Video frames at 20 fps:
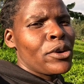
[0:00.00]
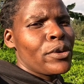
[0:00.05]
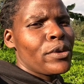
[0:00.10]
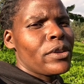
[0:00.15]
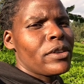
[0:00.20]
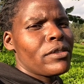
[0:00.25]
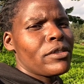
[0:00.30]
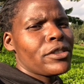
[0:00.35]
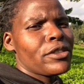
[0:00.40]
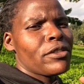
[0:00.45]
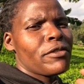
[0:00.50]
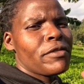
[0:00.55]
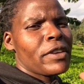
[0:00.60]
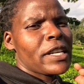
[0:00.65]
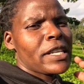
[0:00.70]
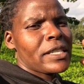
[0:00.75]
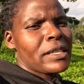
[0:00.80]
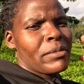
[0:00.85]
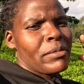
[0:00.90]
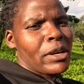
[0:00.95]
you'll also
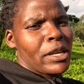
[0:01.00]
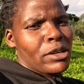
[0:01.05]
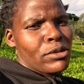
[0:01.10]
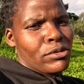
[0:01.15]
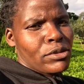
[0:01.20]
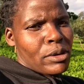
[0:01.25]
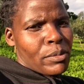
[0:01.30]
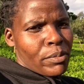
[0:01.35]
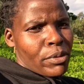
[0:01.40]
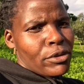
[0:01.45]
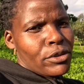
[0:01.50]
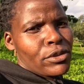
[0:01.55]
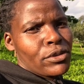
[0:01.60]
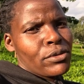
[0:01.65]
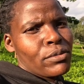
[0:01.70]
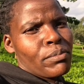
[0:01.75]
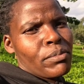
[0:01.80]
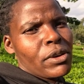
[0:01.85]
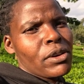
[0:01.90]
find someone to support you